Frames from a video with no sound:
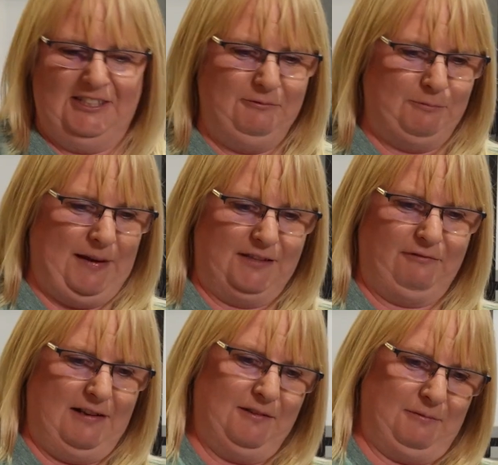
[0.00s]
She was
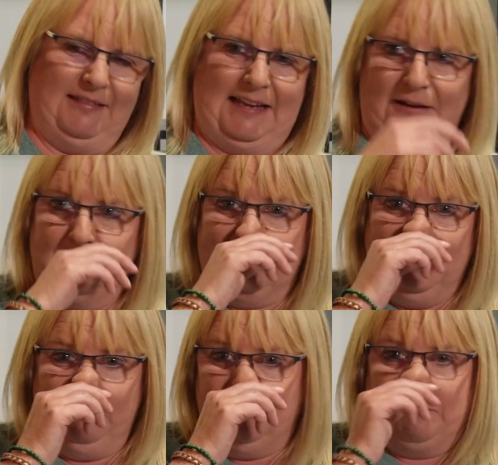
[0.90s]
best friends with the cat we
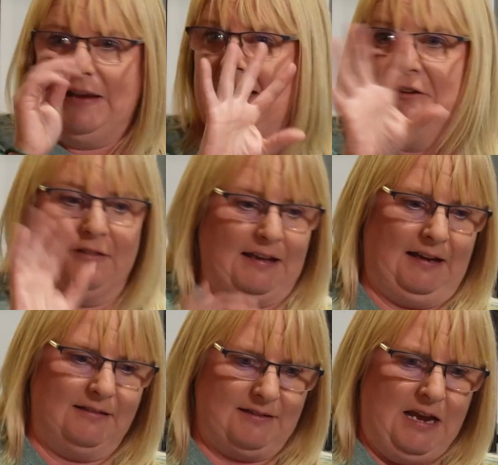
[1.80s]
used to live with, but any other
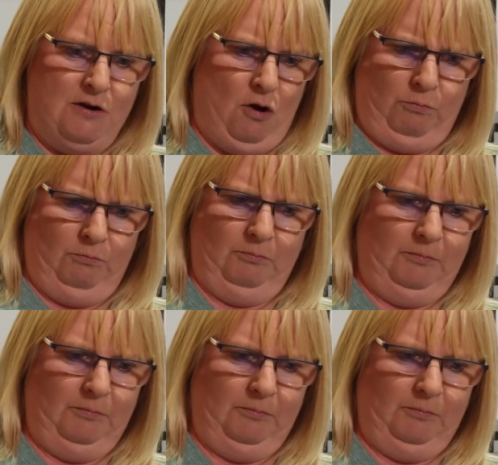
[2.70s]
cats, no.